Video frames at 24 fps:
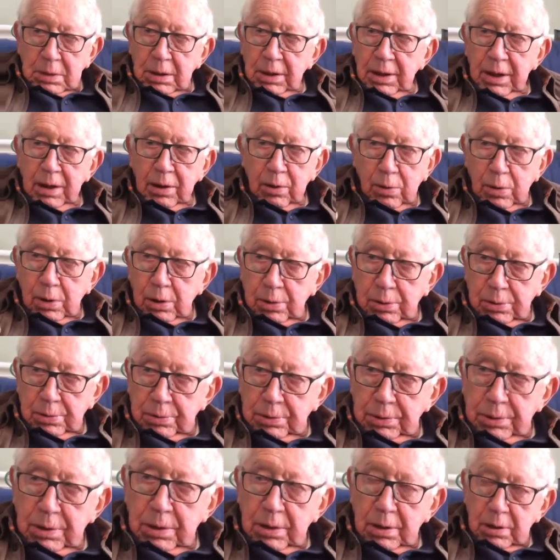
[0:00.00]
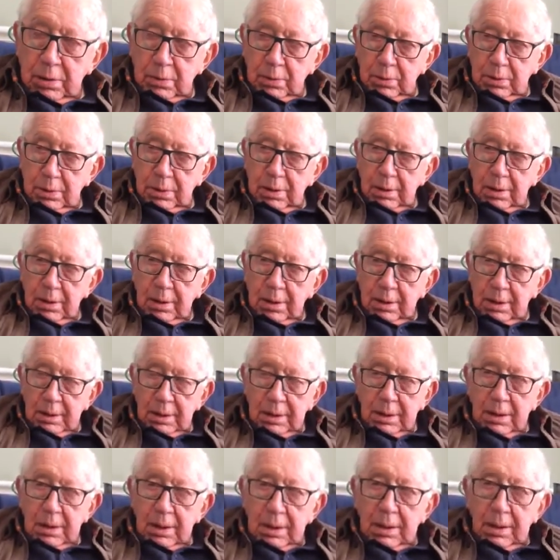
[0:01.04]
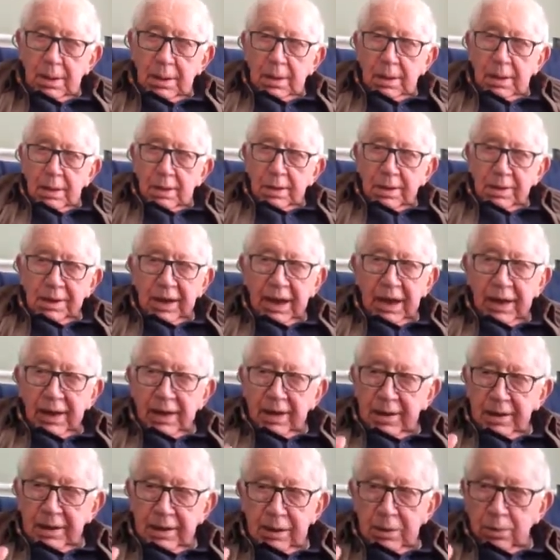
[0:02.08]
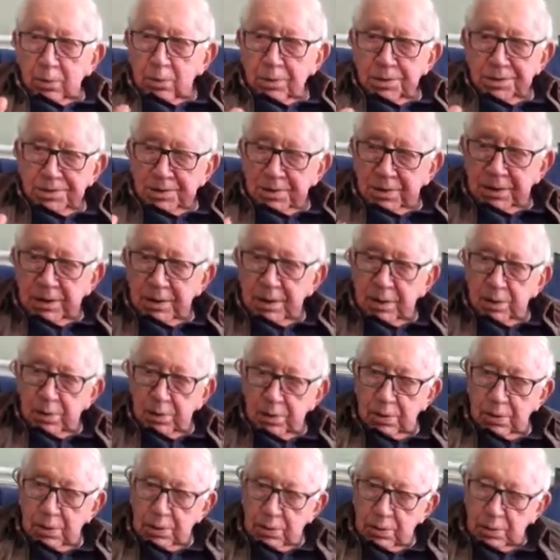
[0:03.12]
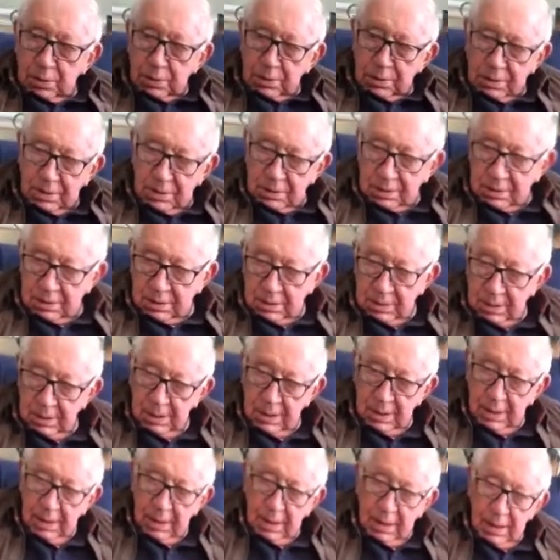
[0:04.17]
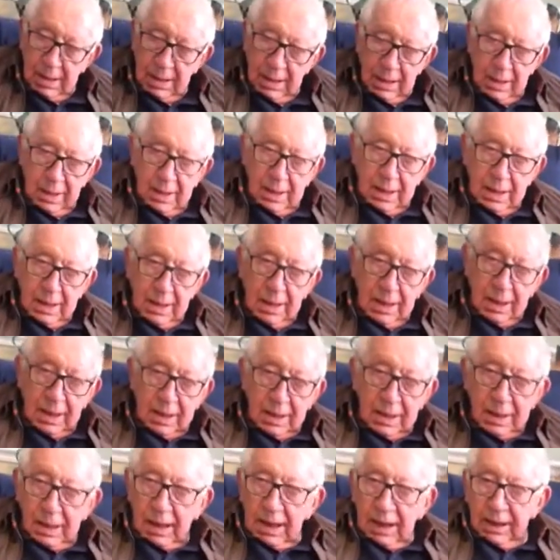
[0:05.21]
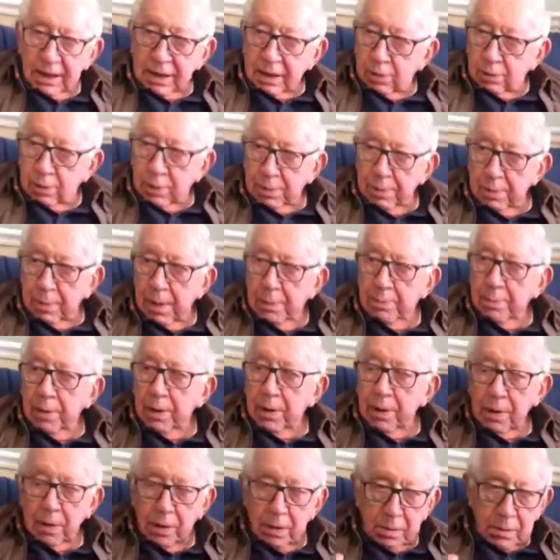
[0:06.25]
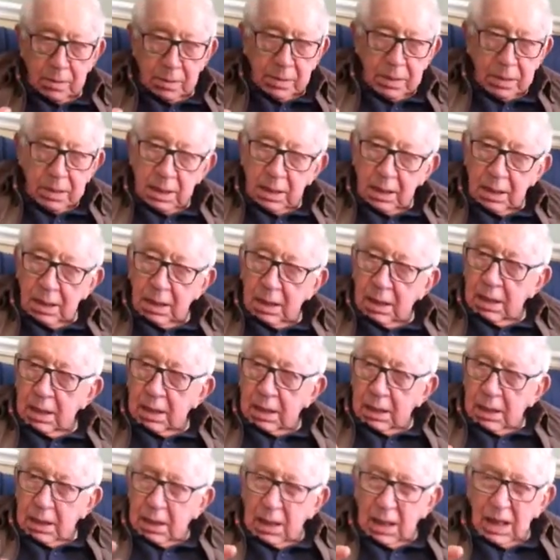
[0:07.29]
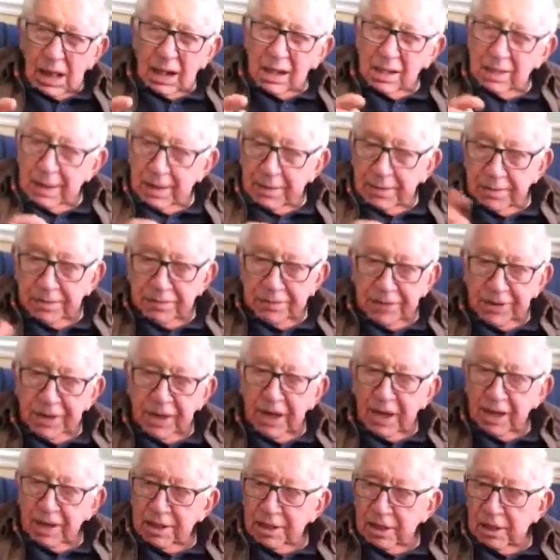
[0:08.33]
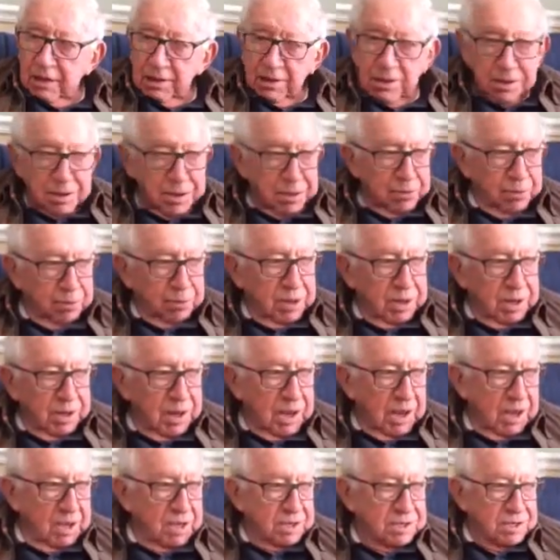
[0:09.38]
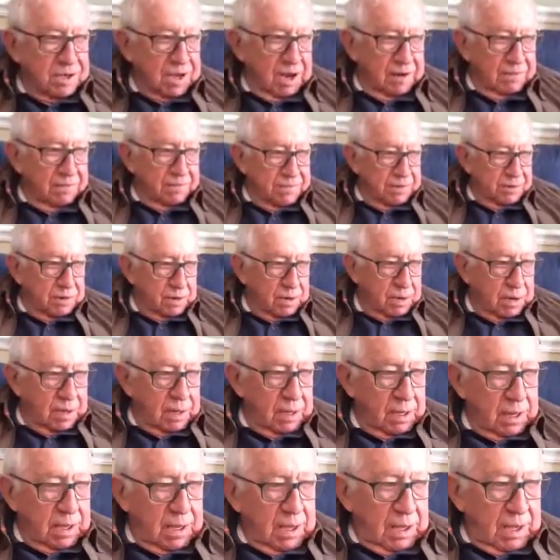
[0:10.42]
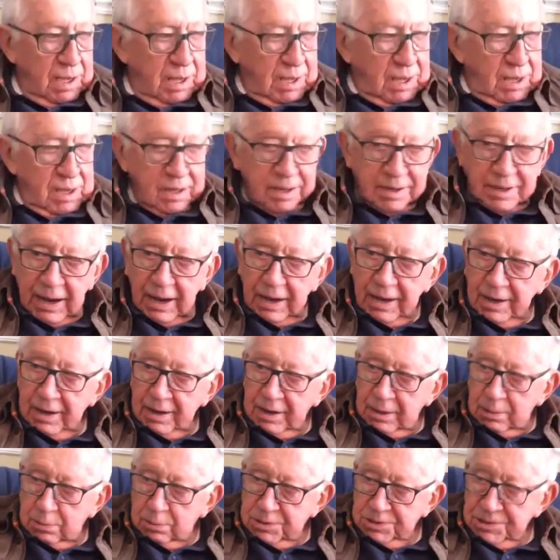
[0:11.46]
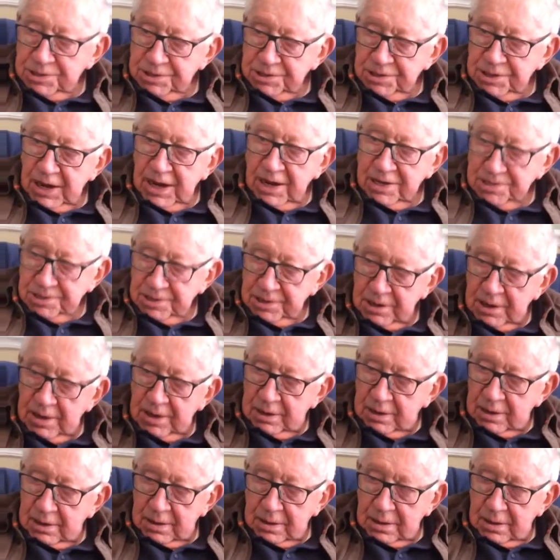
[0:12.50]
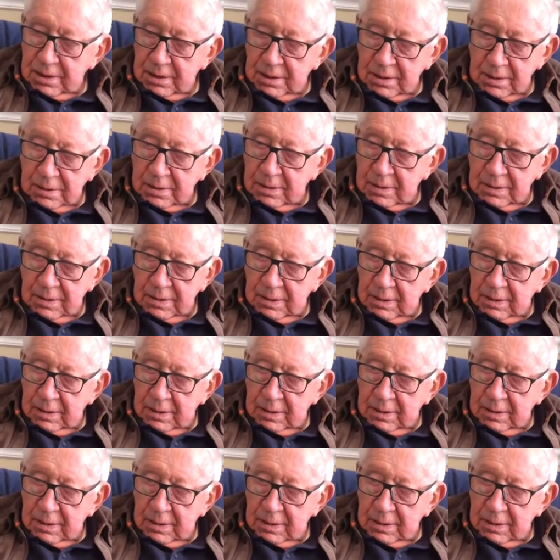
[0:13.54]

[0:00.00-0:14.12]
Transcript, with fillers: a hero, you know. Uh, Kennedy was a hero. Uh, uh, I can remember I'll never forget uh, three days after Kennedy was assassinated. Uh,